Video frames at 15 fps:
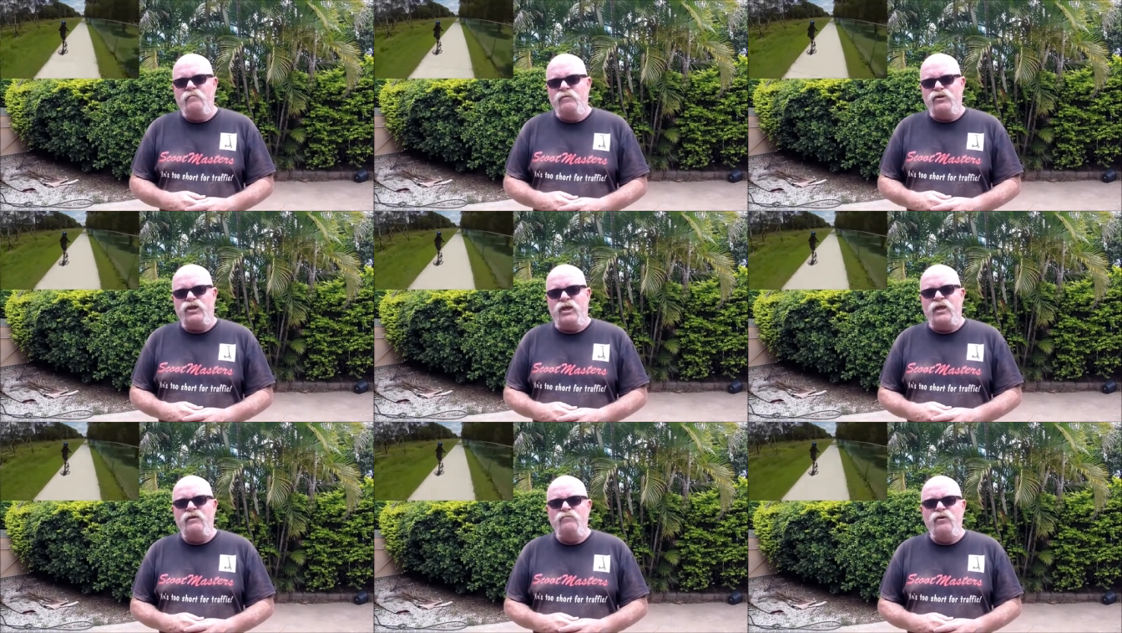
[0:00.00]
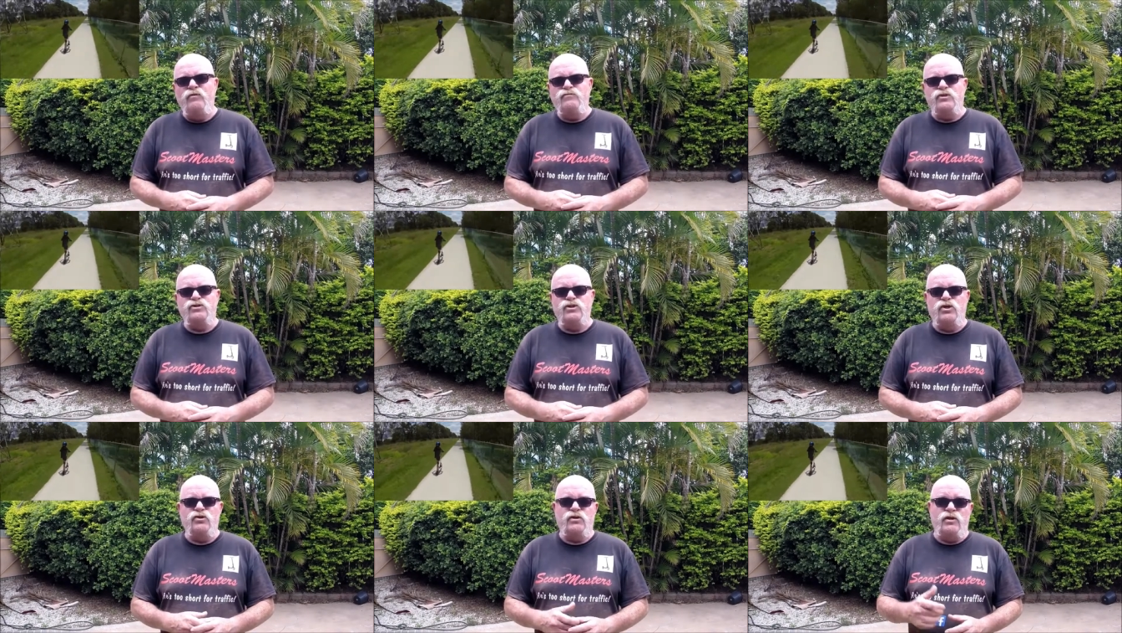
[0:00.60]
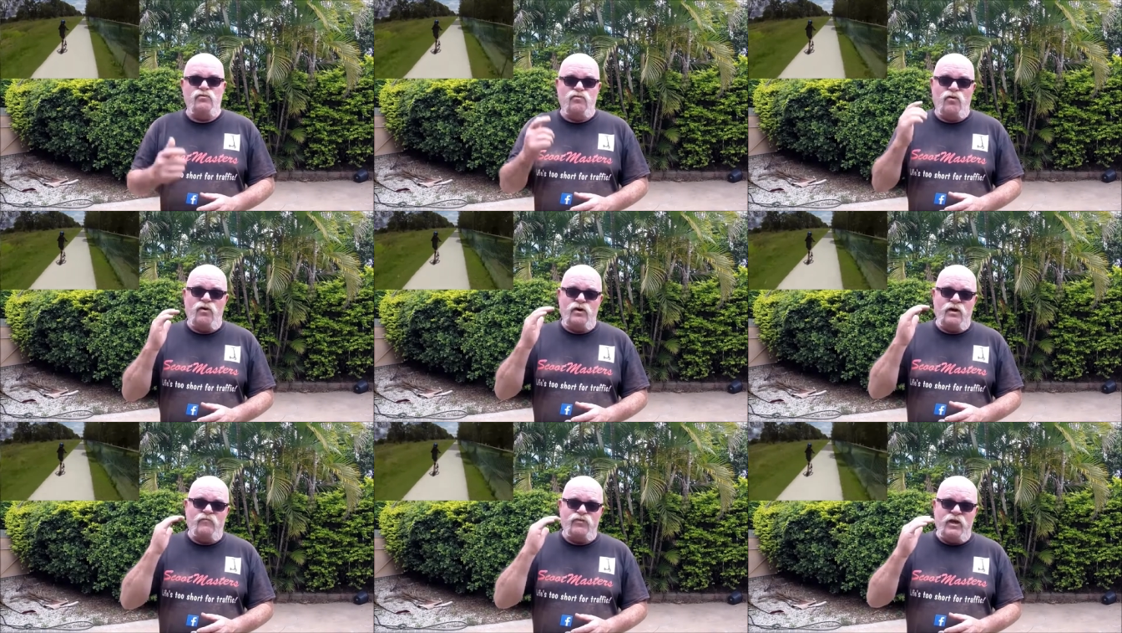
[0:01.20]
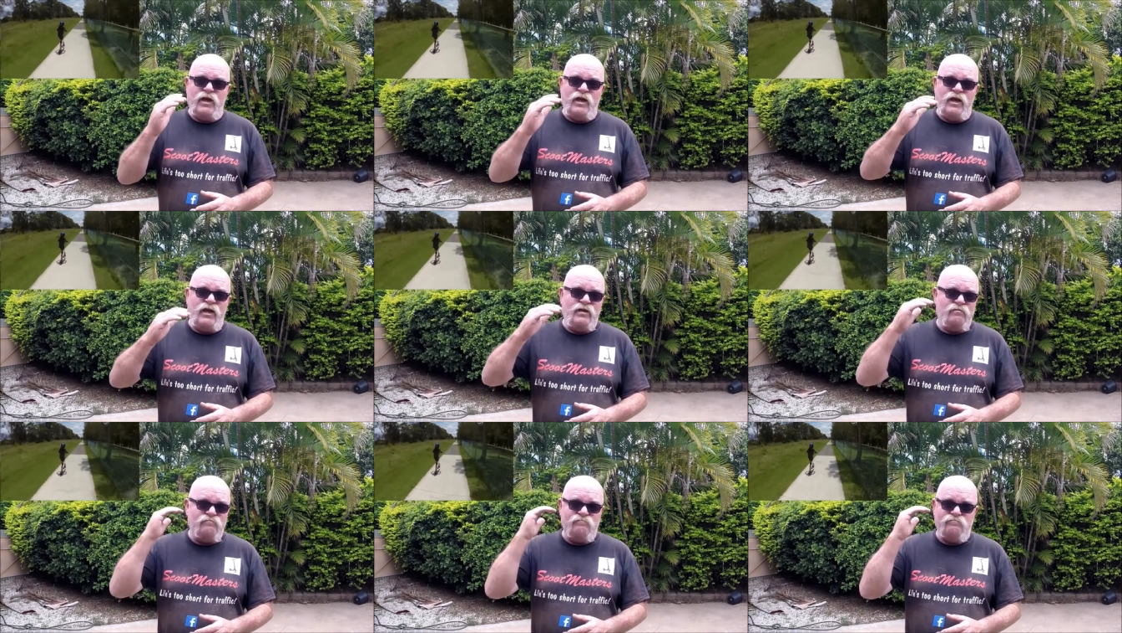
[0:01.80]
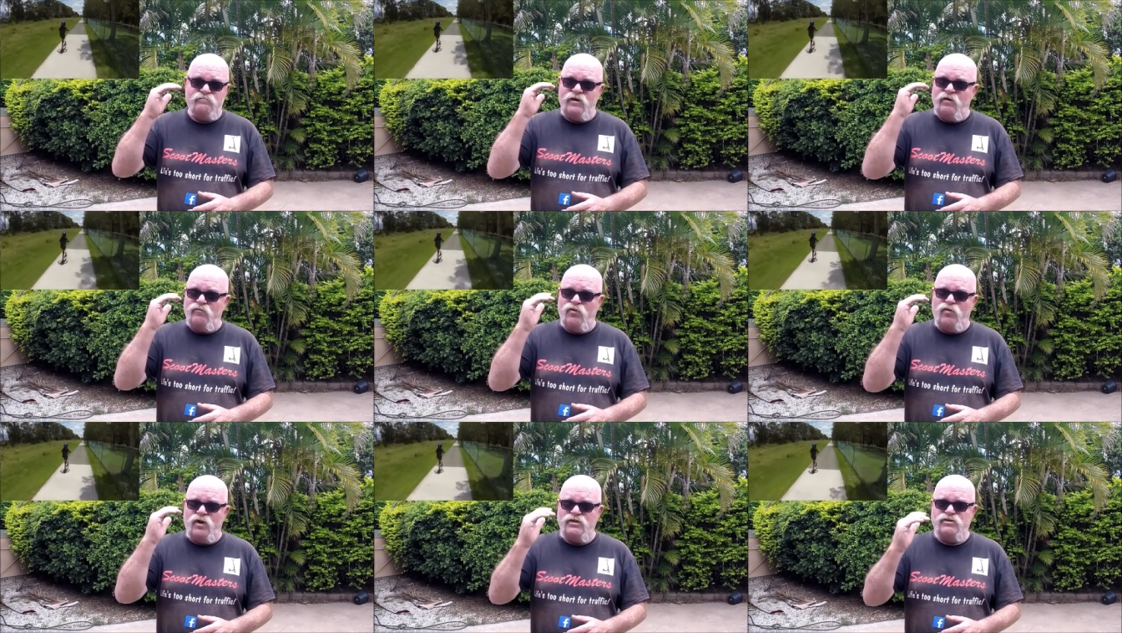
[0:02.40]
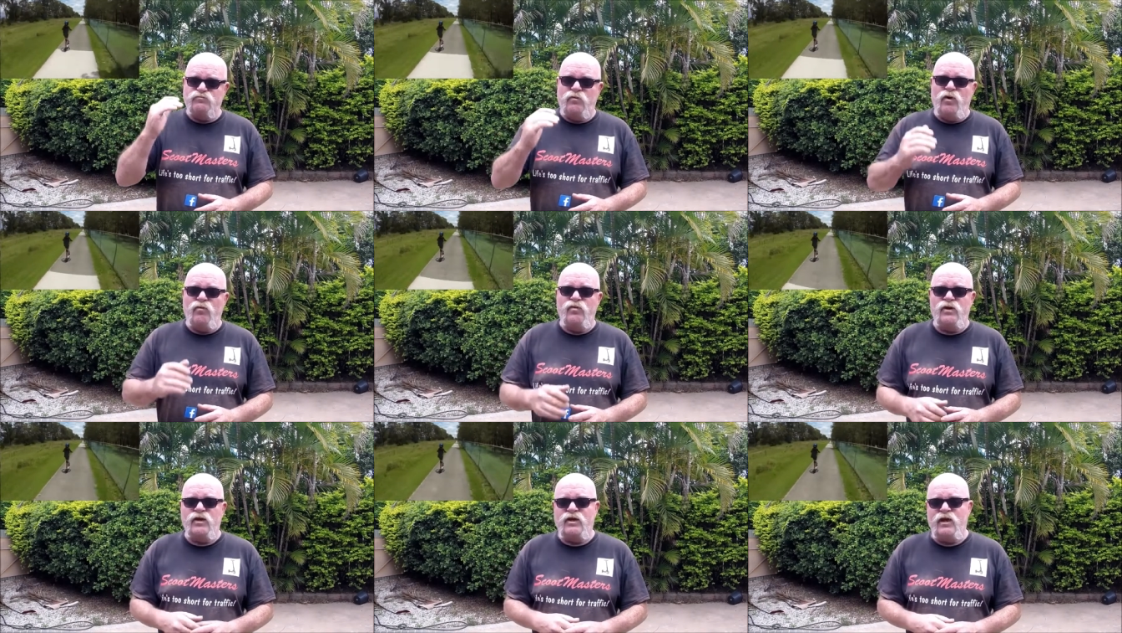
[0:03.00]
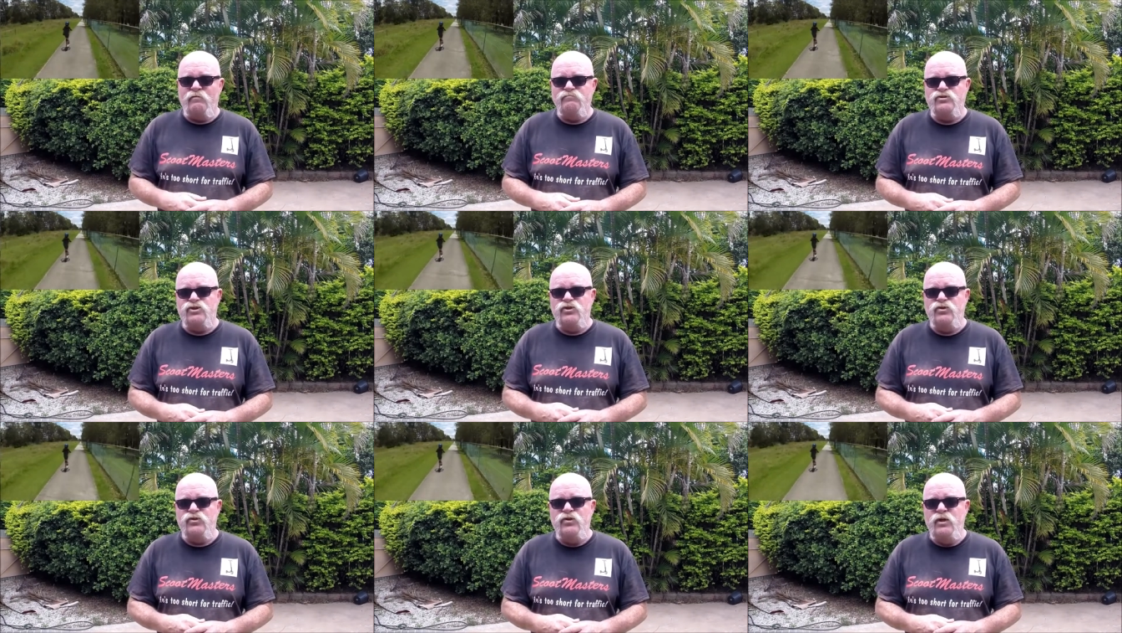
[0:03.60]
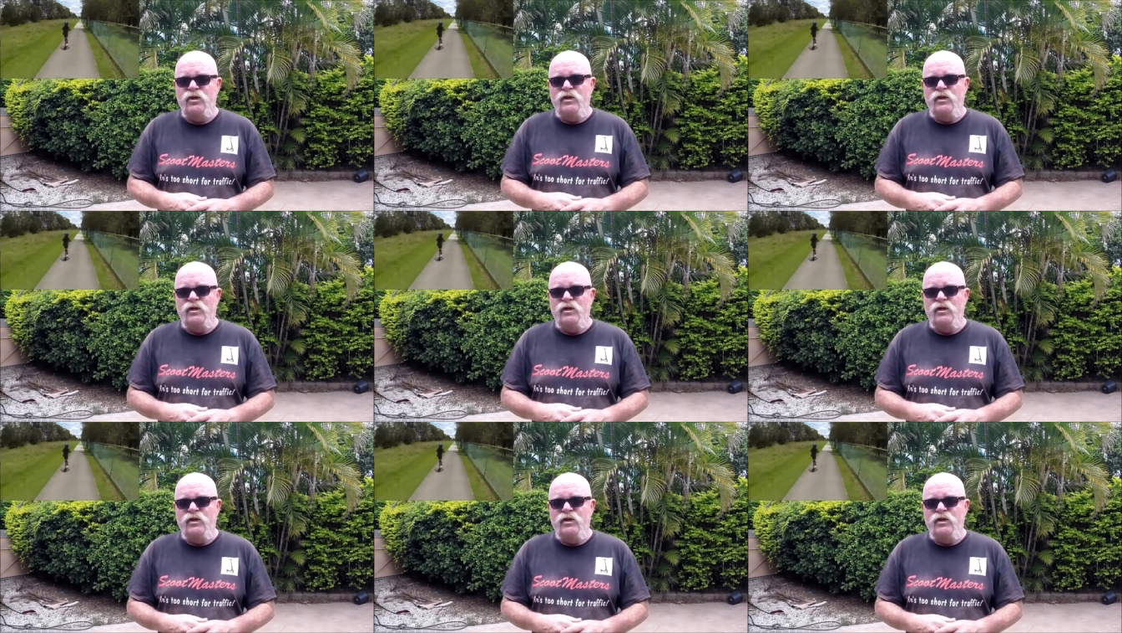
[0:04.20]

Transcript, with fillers: but the E-Moves are certainly right up there, #1 spot when it comes to